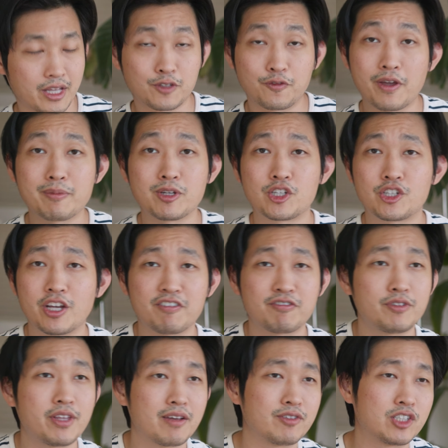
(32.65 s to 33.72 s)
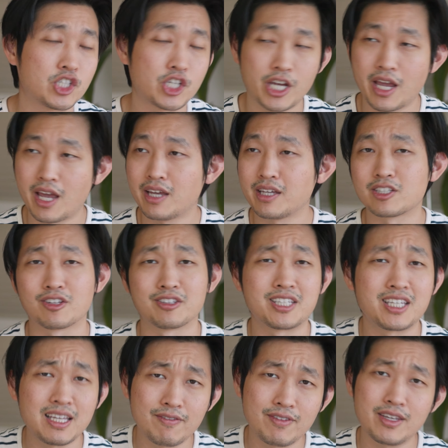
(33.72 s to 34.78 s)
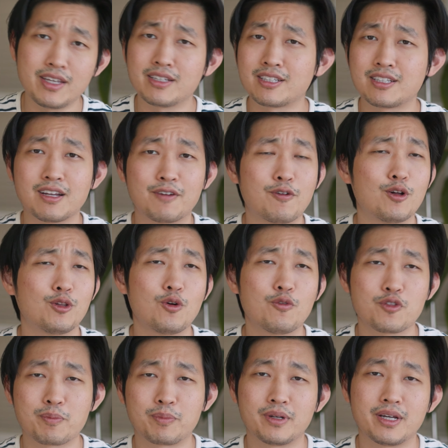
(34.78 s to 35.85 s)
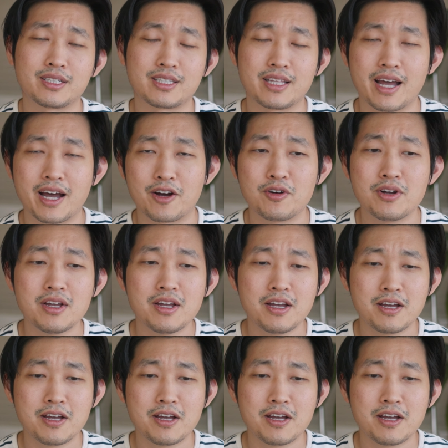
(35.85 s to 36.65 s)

Its famous chef David Chang is on TV and stuff all over the place now,